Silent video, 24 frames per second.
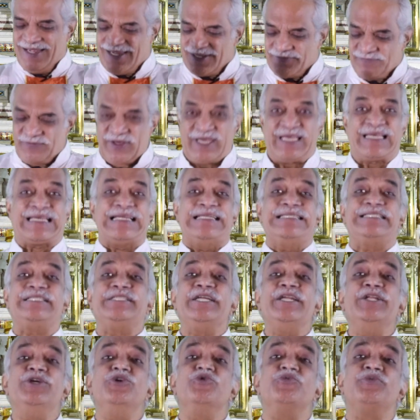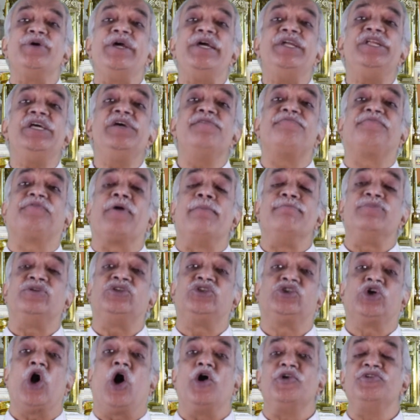We continue reading from
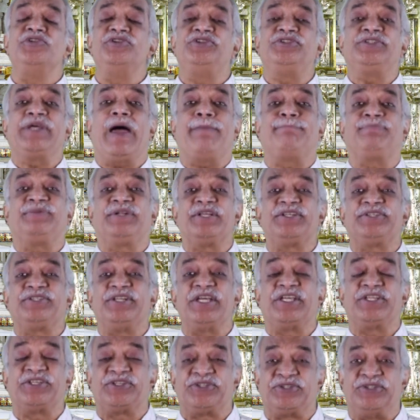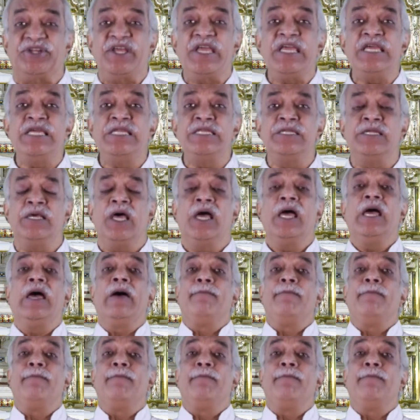John chapter 16,